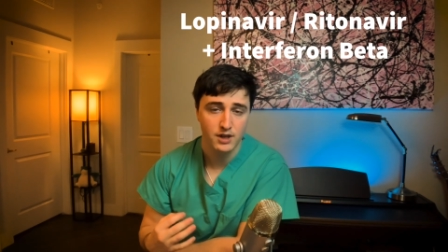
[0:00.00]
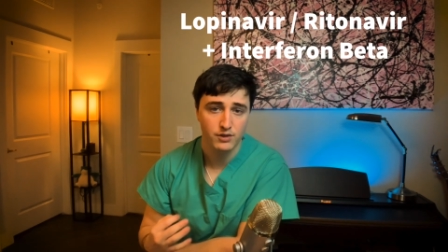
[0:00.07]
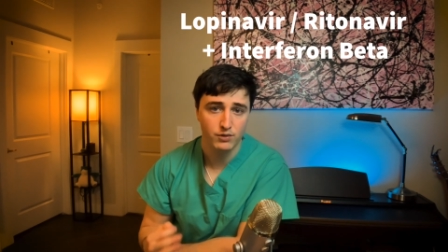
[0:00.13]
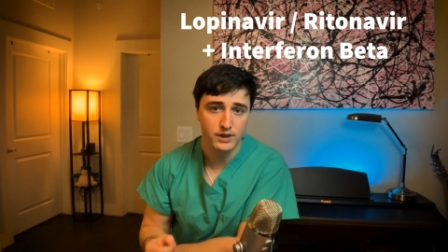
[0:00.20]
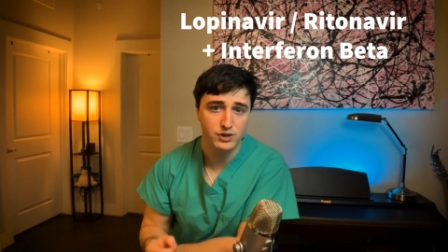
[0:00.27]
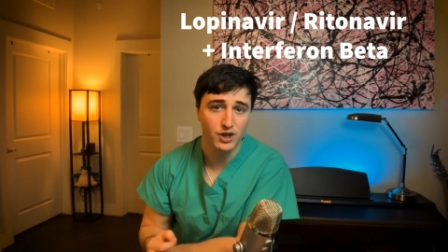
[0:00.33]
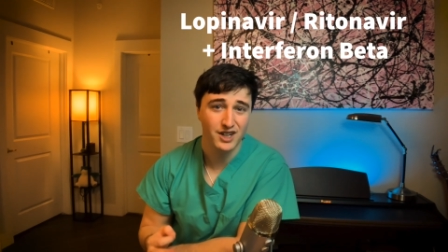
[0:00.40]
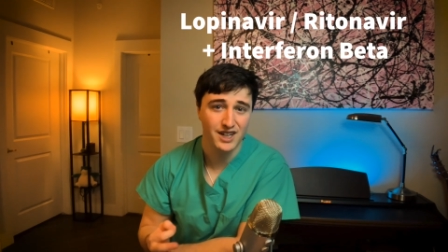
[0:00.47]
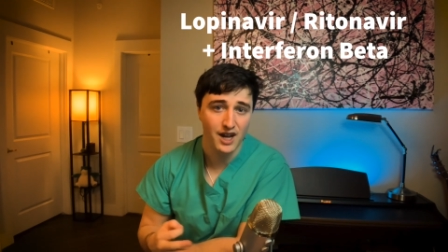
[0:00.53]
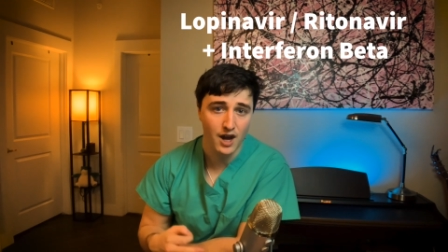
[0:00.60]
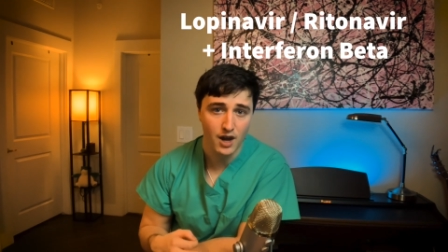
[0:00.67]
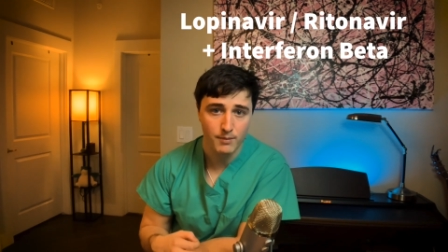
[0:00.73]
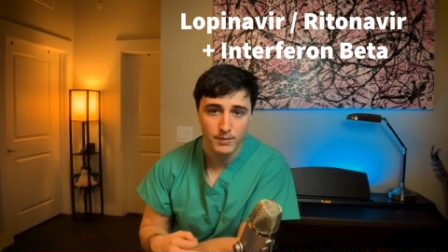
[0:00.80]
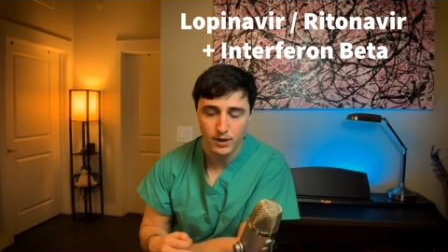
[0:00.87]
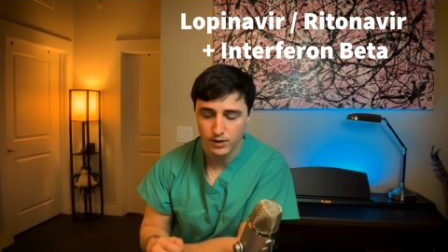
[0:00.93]
three drug
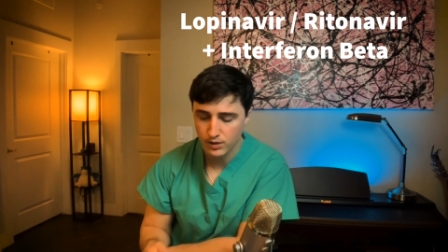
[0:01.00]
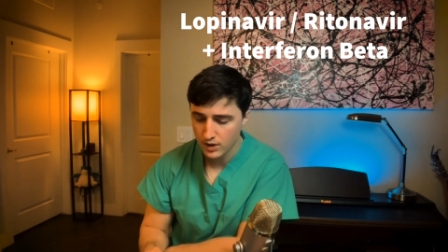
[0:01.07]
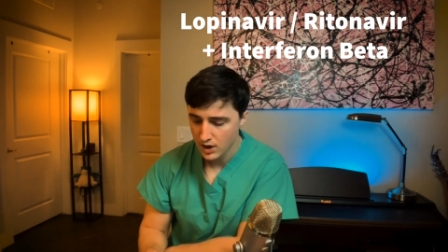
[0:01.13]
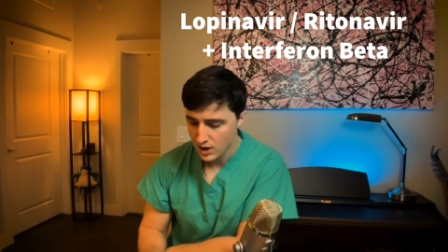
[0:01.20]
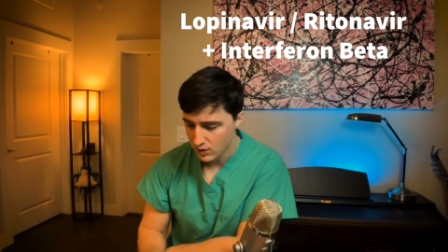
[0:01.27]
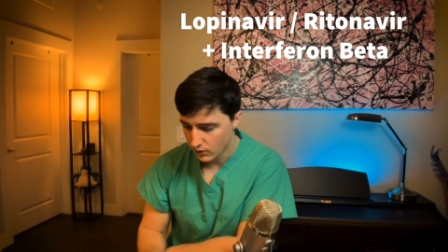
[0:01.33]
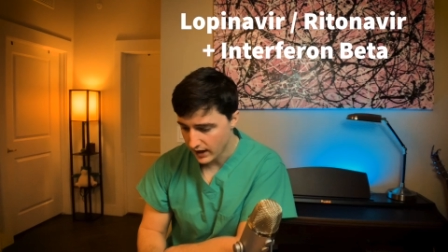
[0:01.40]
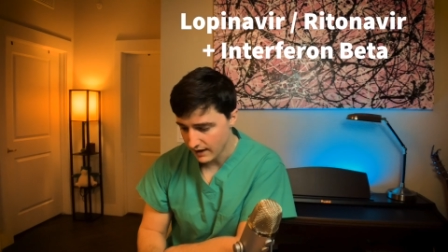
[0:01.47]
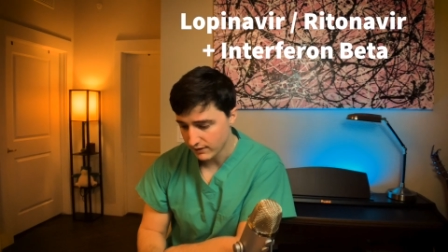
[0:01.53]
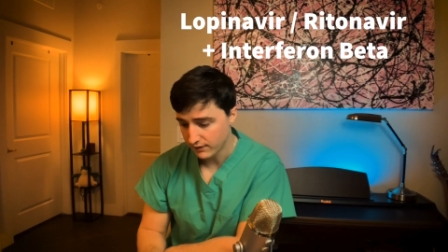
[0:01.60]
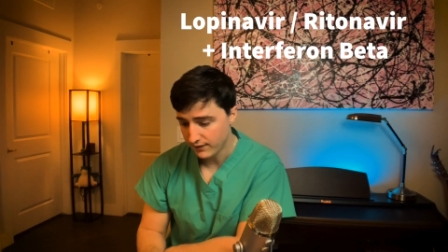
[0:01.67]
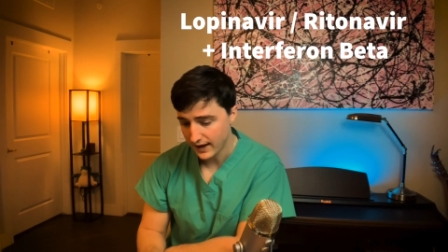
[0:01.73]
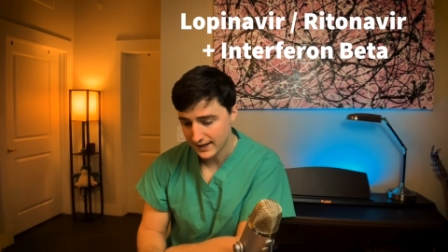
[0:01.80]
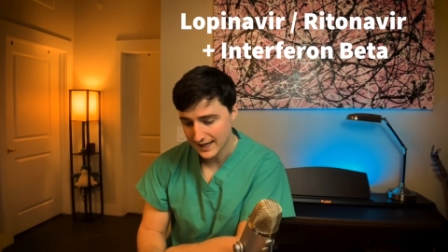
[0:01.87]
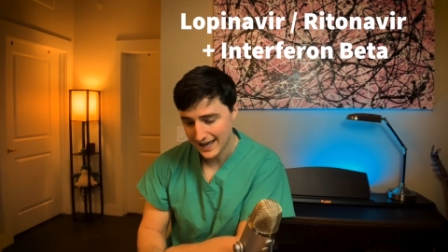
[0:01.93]
combo would have
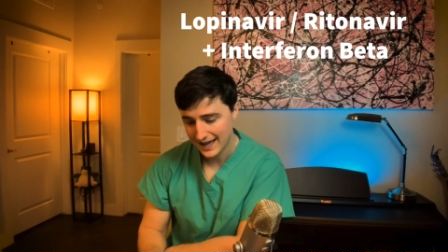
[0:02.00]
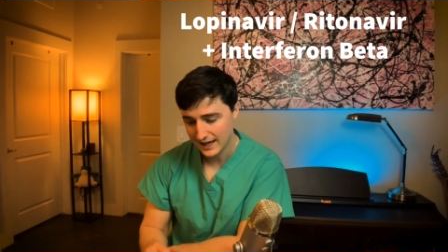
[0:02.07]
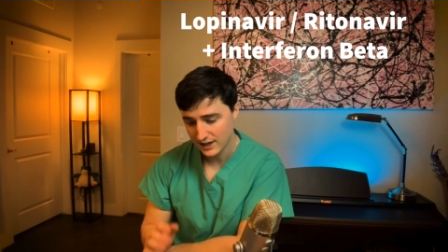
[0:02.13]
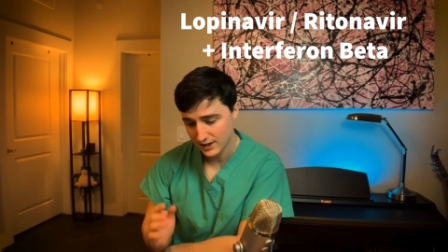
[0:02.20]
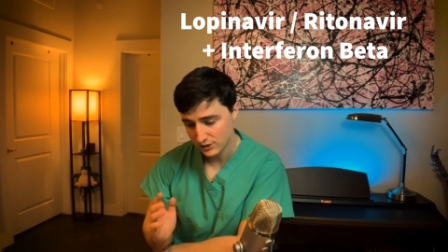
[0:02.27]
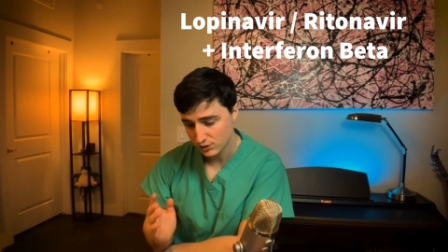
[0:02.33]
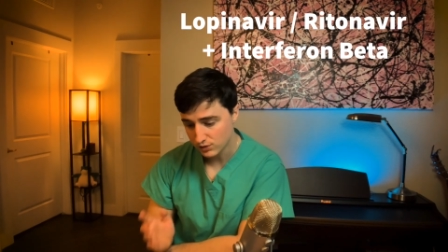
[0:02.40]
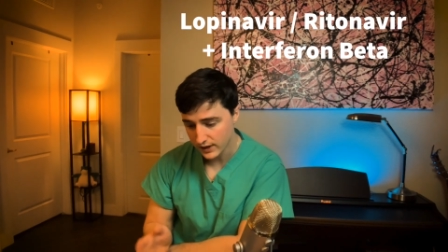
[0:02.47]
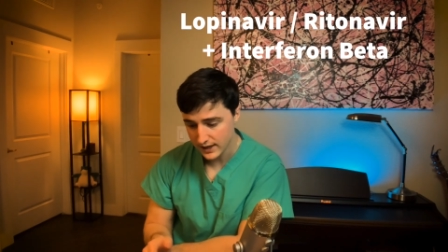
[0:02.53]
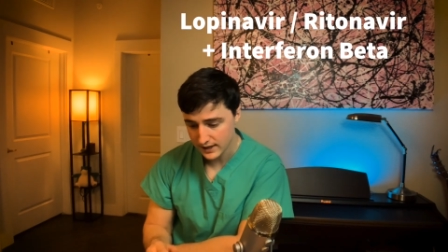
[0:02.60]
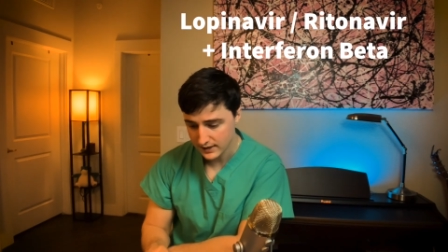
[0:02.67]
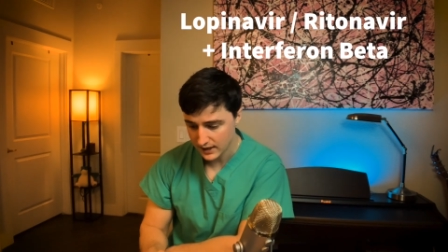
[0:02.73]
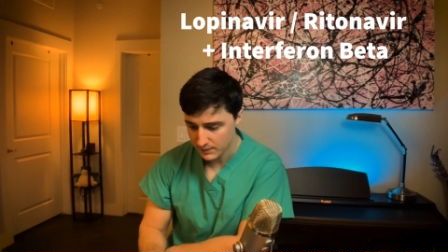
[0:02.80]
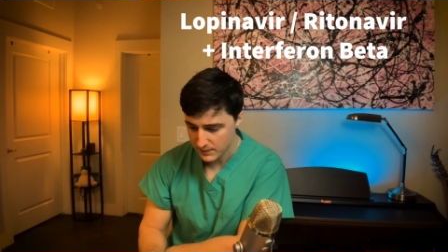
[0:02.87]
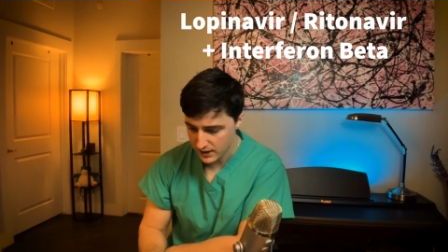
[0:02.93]
effect at treating
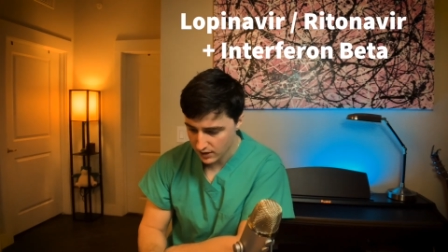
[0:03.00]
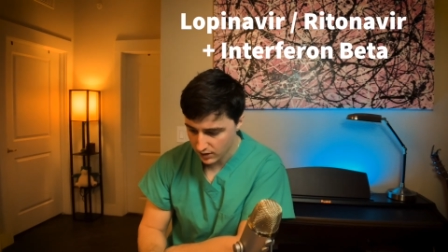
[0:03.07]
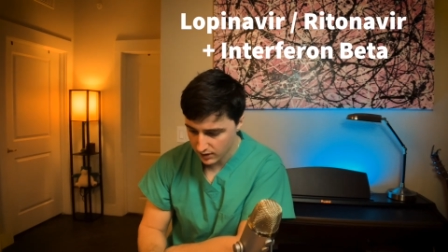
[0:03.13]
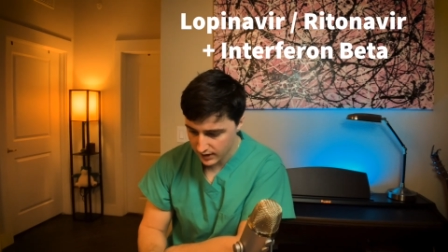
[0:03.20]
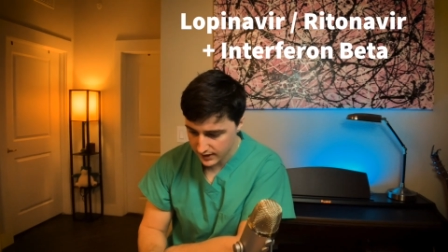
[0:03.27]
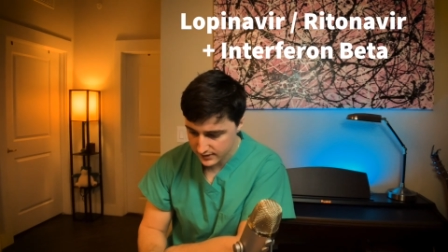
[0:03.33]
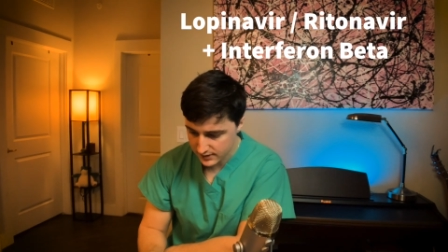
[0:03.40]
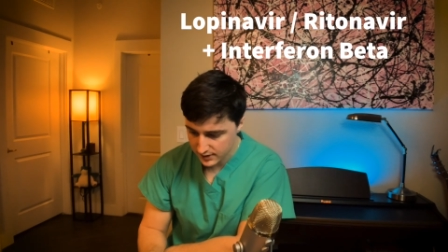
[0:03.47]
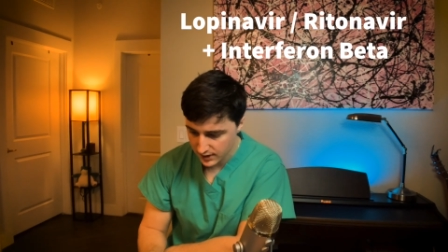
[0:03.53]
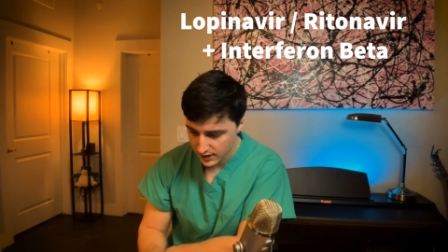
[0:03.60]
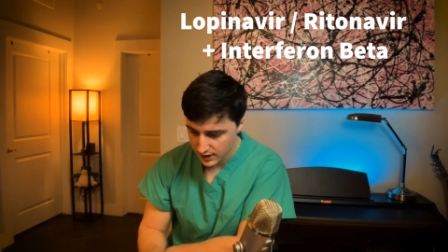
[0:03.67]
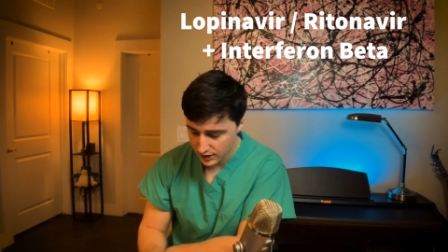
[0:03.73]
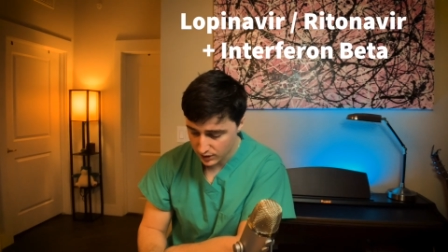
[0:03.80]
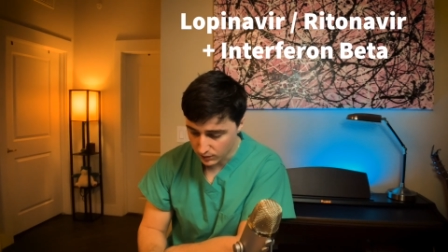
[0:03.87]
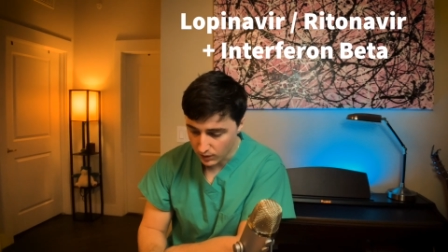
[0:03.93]
the MERS
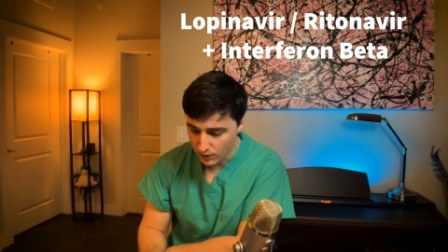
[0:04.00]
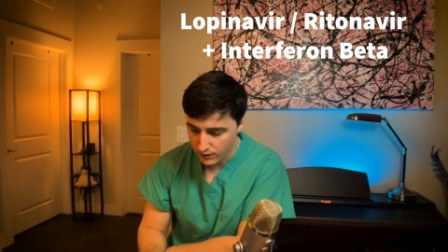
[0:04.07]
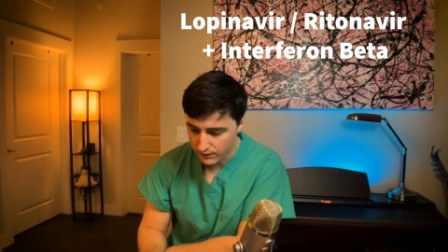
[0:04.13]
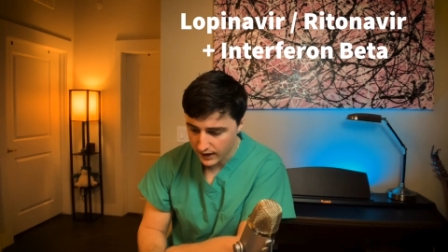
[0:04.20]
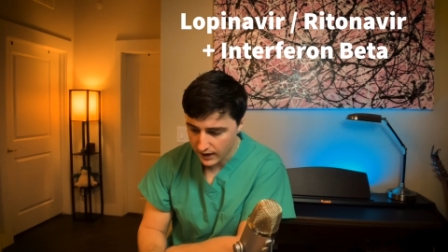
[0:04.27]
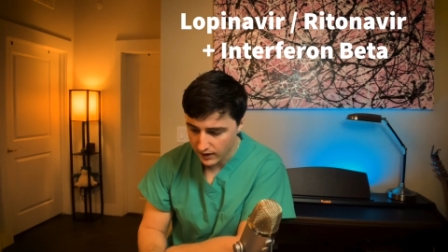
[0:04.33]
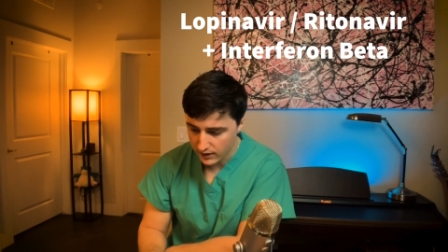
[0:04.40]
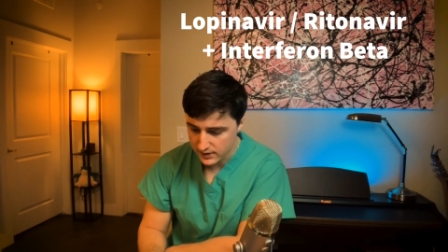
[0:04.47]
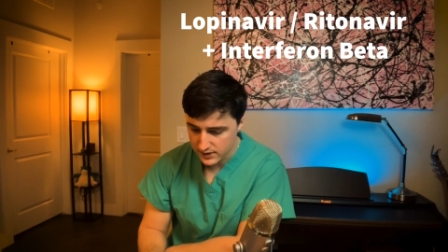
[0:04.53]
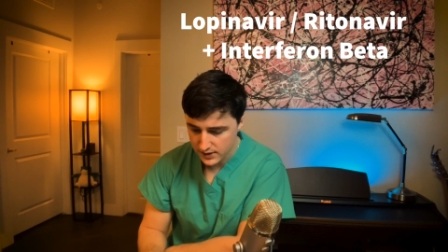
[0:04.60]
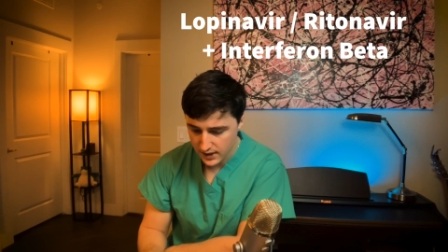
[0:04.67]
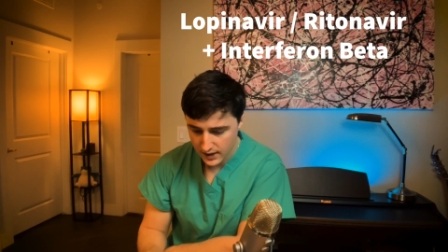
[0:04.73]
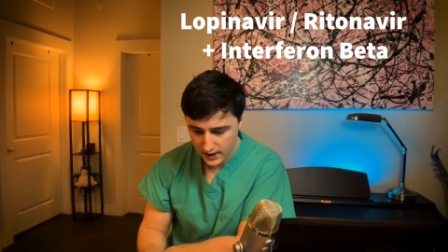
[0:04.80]
coronavirus.